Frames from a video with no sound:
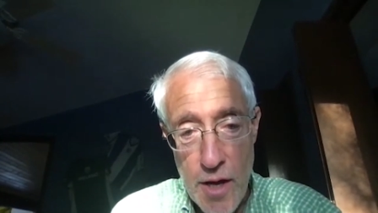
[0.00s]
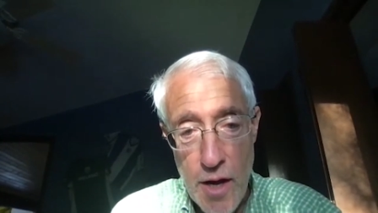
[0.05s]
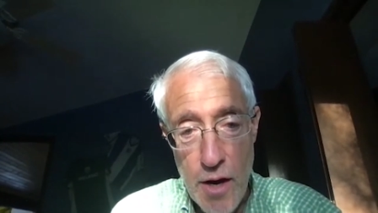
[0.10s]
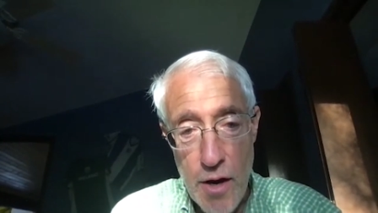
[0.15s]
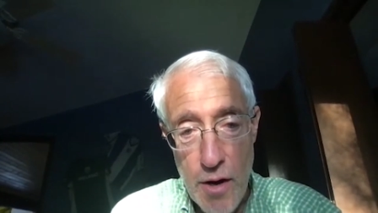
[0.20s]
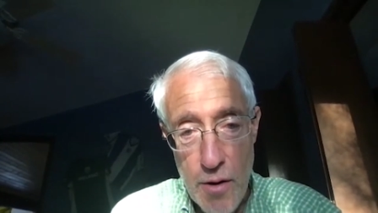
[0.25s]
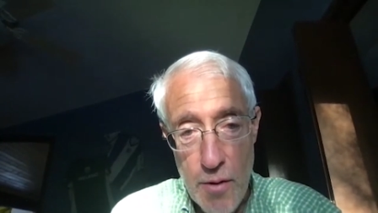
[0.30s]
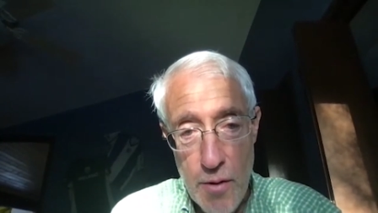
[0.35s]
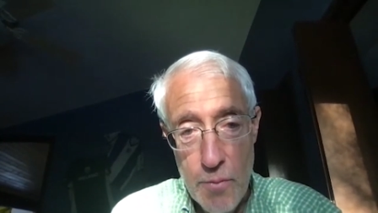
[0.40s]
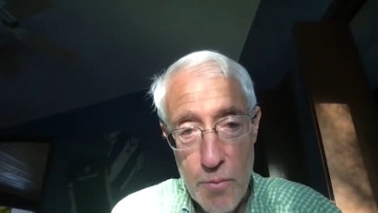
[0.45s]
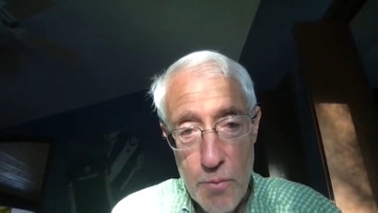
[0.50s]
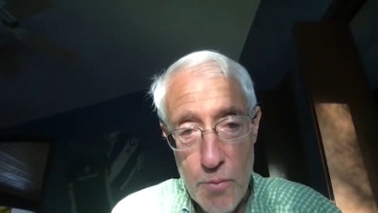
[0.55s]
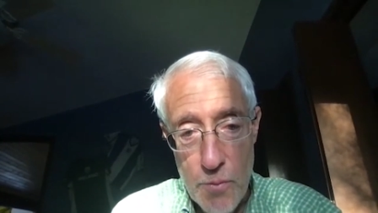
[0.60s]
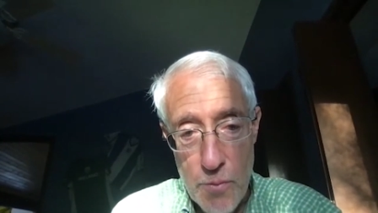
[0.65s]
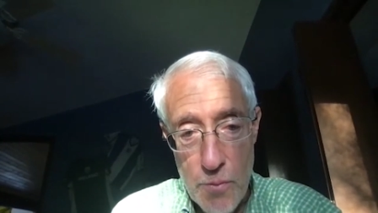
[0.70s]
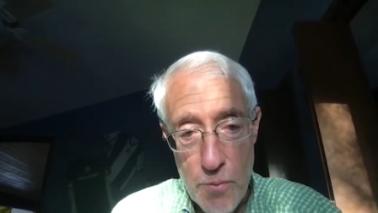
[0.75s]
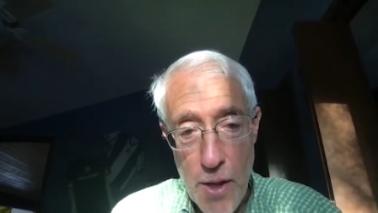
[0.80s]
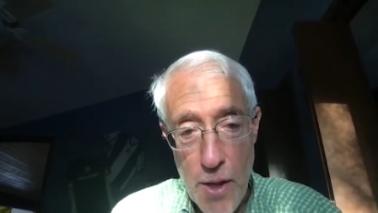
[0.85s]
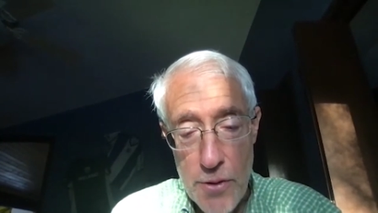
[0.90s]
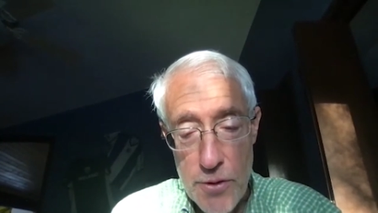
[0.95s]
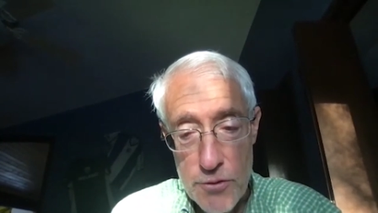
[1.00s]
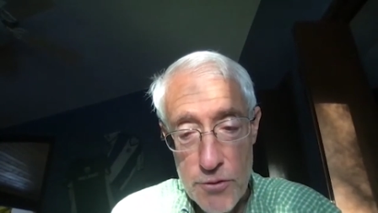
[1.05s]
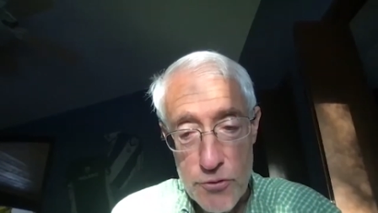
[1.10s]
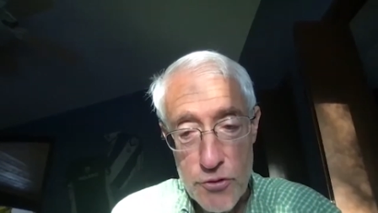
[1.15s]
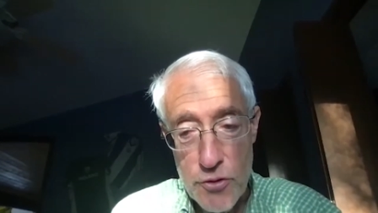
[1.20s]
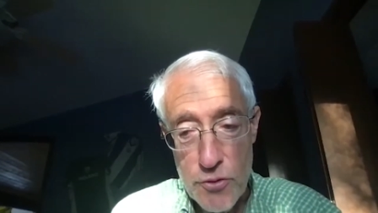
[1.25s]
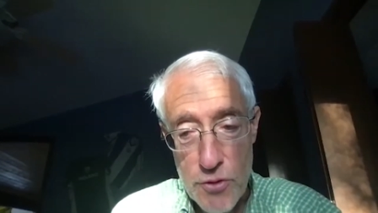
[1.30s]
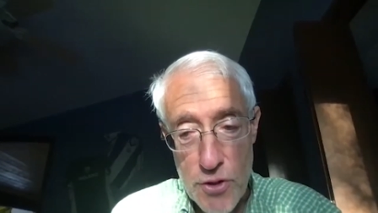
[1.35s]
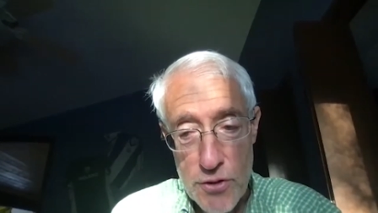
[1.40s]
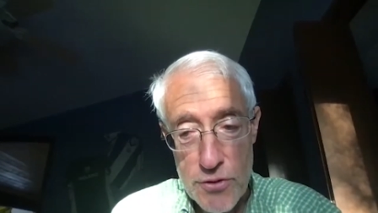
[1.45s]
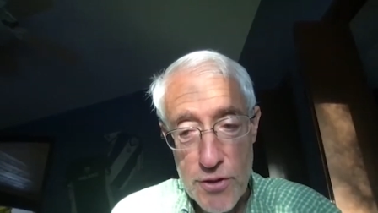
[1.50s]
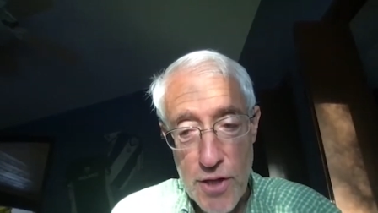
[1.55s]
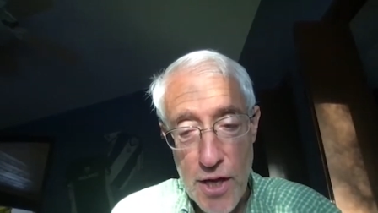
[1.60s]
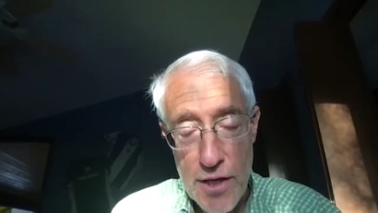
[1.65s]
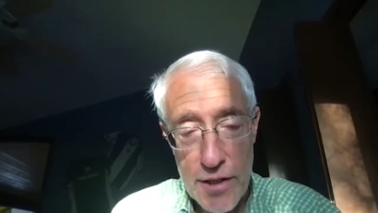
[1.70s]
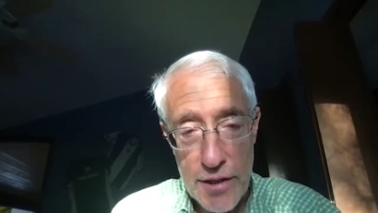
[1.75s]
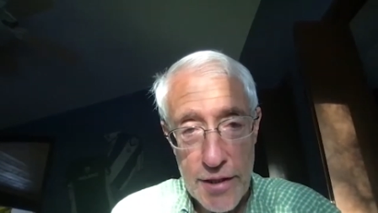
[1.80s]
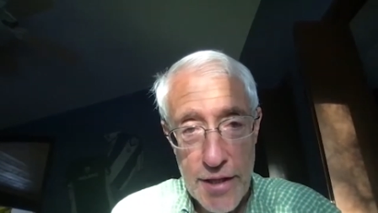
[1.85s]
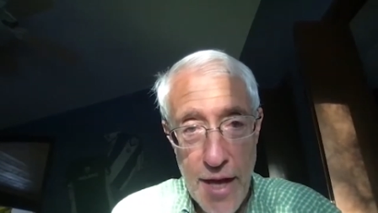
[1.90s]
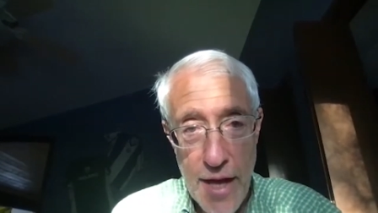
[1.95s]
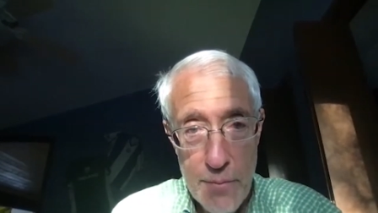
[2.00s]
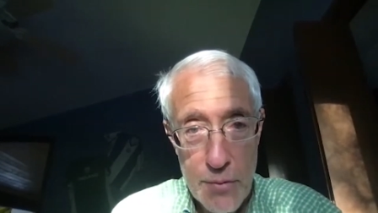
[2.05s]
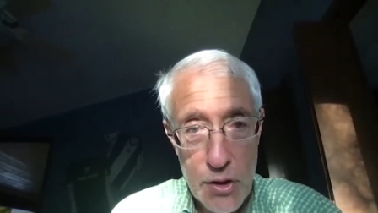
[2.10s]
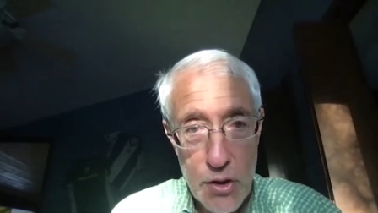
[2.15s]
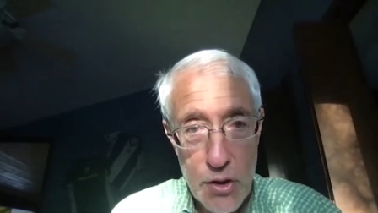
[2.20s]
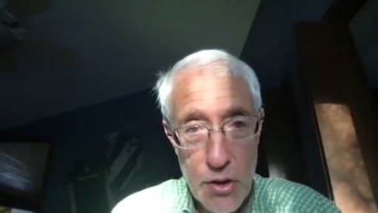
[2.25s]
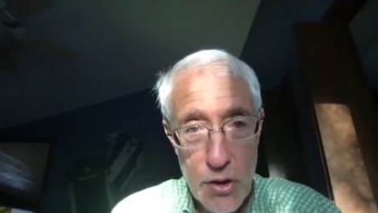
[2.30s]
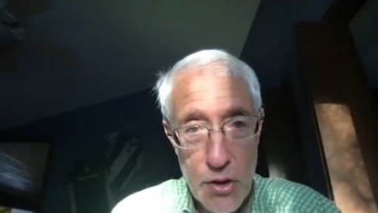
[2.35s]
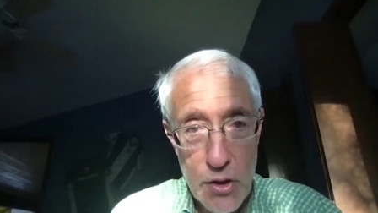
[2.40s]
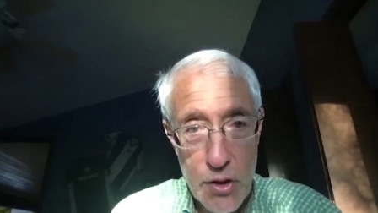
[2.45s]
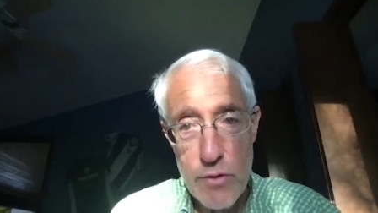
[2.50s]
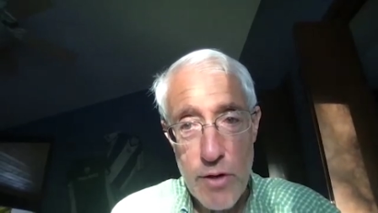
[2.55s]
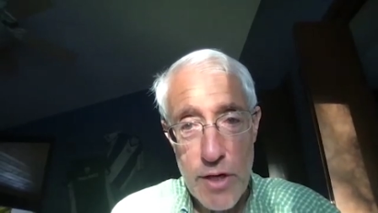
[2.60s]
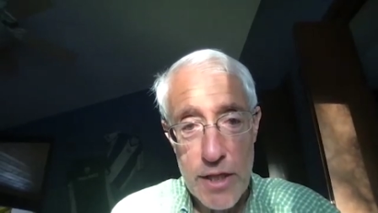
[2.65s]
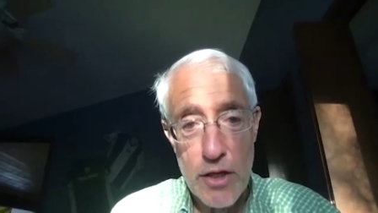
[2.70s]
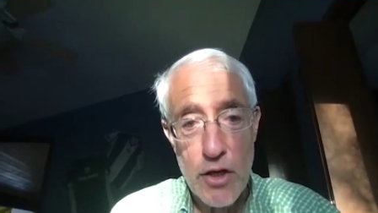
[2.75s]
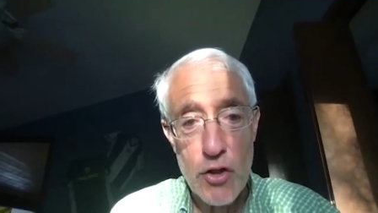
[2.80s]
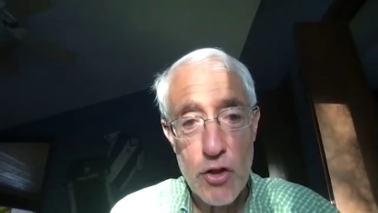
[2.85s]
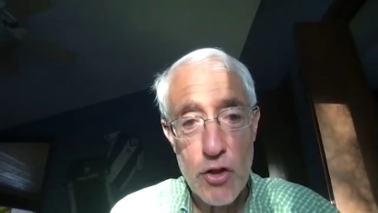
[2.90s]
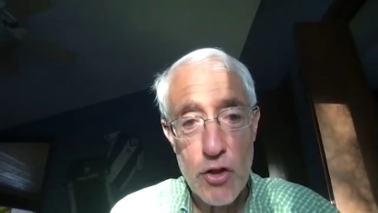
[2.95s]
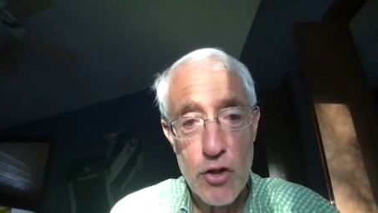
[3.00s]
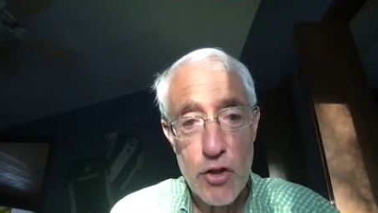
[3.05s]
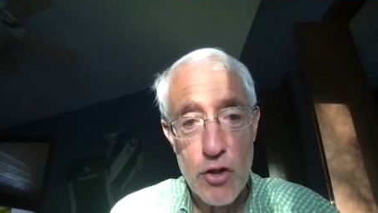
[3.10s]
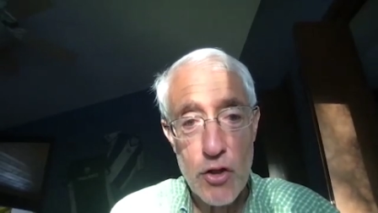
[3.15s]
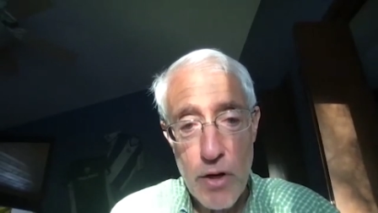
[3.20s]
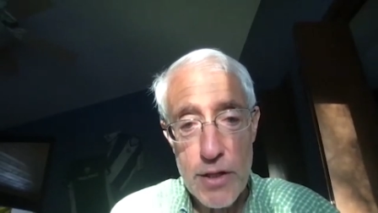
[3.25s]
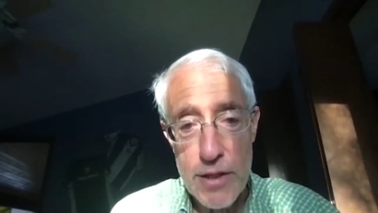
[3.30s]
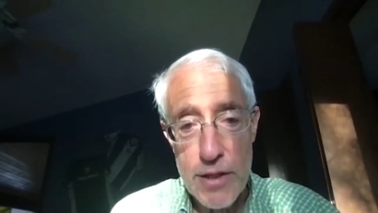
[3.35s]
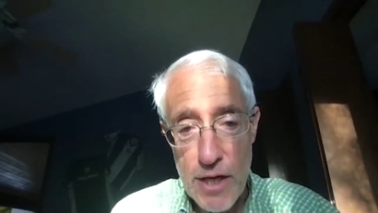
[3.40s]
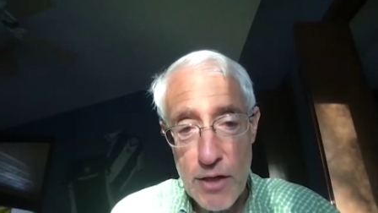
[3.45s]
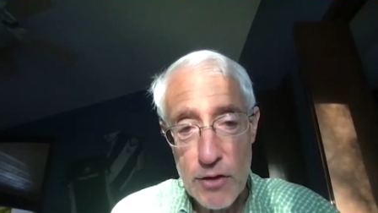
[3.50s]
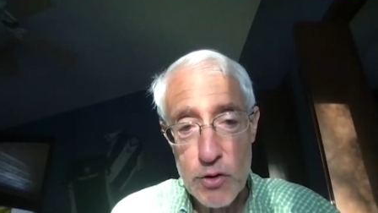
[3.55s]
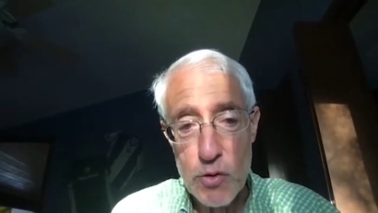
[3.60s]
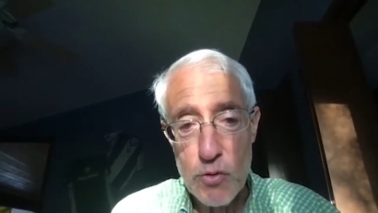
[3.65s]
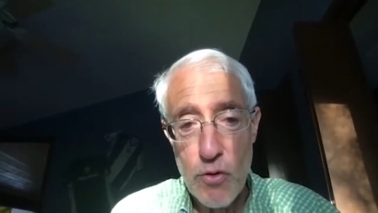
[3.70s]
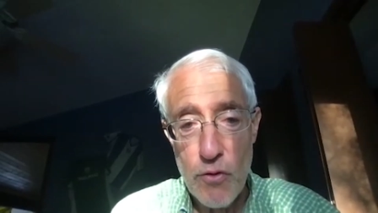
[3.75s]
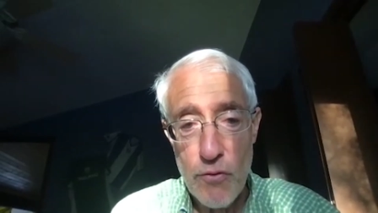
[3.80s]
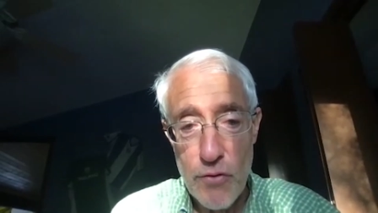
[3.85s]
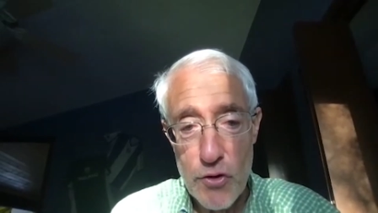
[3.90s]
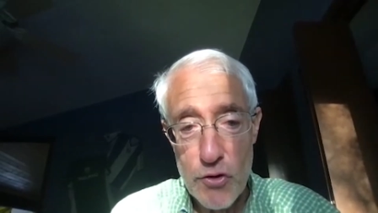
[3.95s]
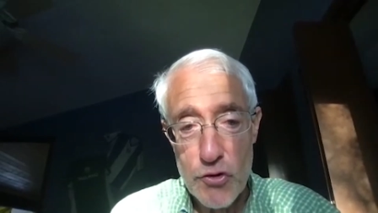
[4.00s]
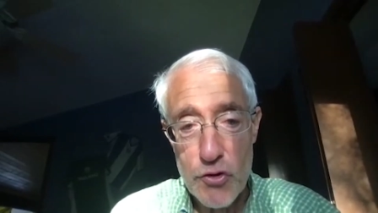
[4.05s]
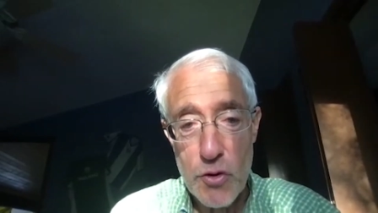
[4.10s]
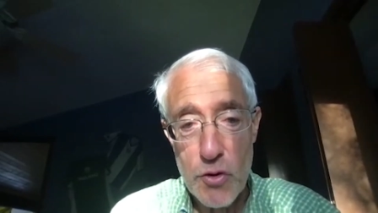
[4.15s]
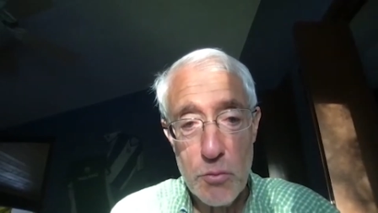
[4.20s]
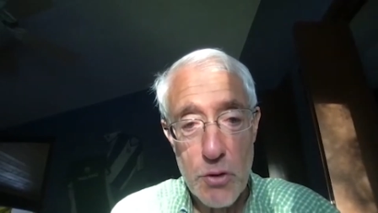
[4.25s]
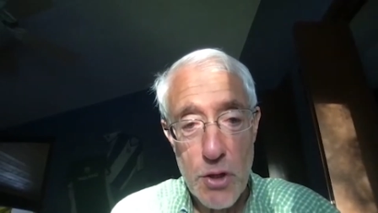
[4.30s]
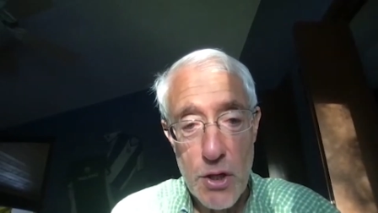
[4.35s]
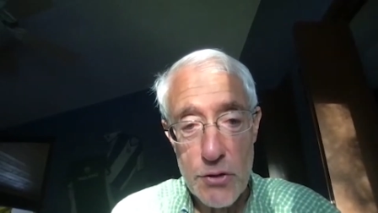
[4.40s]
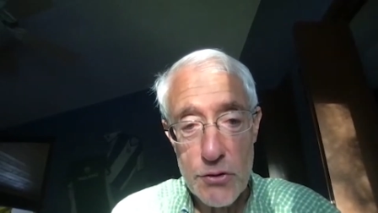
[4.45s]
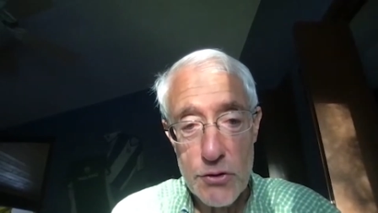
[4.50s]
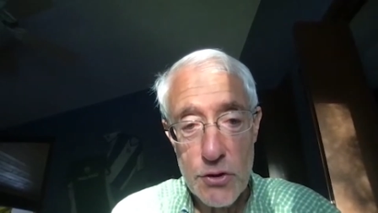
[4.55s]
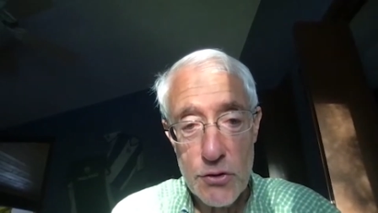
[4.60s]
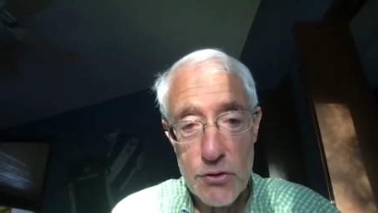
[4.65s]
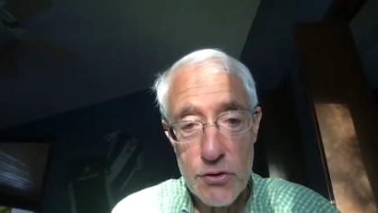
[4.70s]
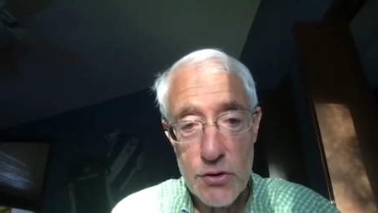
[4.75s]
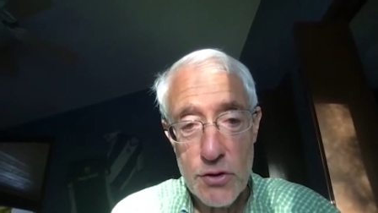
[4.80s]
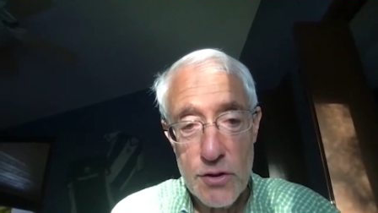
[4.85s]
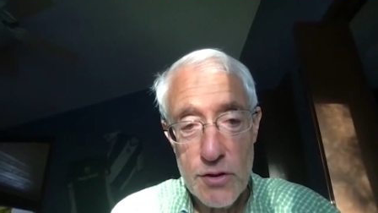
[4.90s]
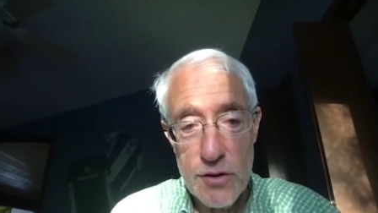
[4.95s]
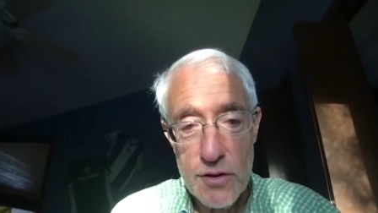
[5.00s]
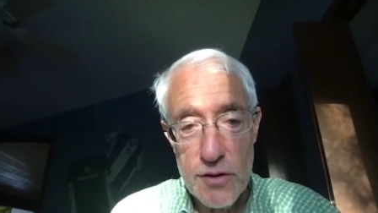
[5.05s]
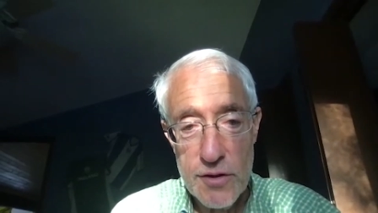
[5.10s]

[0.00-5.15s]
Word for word: Uh, and there's, there's not a chemical way or any other way right now to reverse the process.